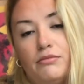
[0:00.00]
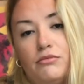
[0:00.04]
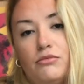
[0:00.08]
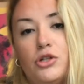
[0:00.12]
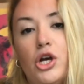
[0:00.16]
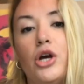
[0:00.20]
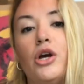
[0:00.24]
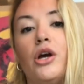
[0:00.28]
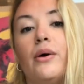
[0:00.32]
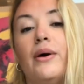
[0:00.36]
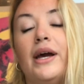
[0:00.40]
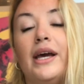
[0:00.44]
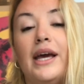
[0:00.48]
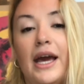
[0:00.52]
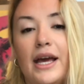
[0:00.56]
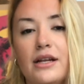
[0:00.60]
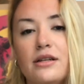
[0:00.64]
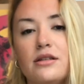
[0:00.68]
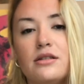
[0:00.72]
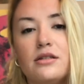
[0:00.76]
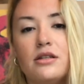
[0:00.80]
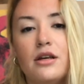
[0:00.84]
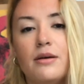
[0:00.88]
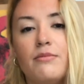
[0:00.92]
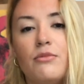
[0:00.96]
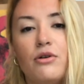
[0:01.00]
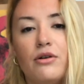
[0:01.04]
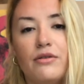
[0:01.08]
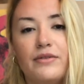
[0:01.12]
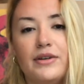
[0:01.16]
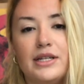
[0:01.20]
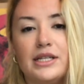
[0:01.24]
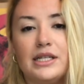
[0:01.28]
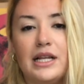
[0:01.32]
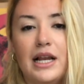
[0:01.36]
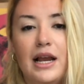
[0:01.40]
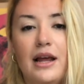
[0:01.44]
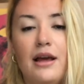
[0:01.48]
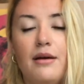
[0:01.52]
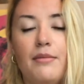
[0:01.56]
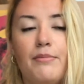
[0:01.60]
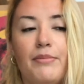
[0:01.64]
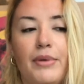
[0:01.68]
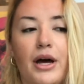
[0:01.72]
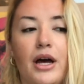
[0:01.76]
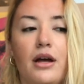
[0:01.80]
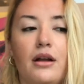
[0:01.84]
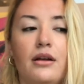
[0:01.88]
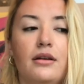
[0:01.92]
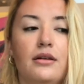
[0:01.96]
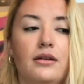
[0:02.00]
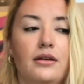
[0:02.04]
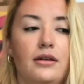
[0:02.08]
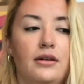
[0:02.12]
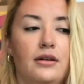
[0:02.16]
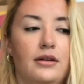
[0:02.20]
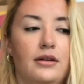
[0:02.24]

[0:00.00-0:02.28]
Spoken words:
Don't go against them, obviously, but